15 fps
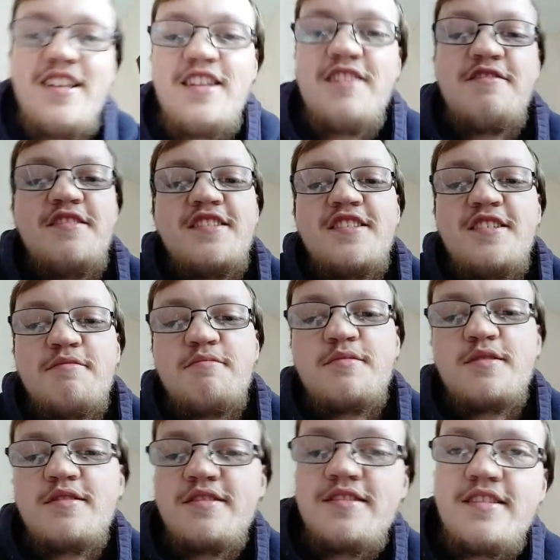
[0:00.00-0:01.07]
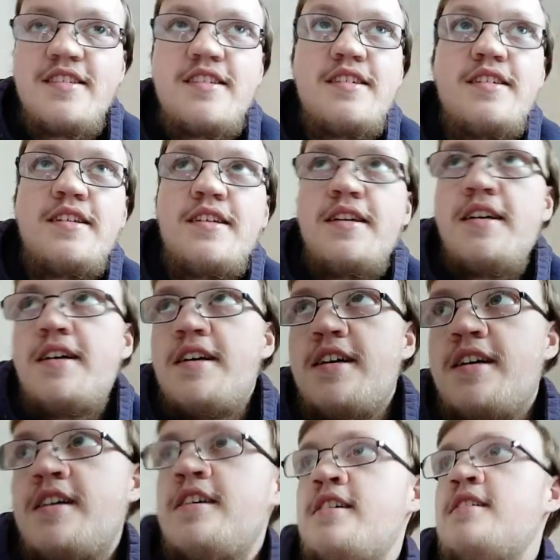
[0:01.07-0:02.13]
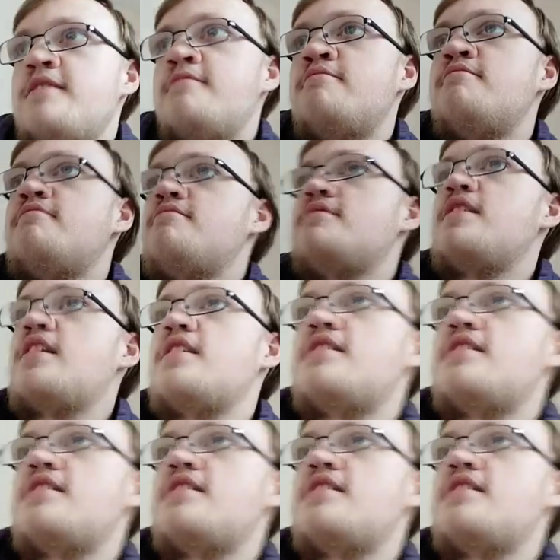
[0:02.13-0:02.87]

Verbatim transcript: Love this jumper. Um, yeah,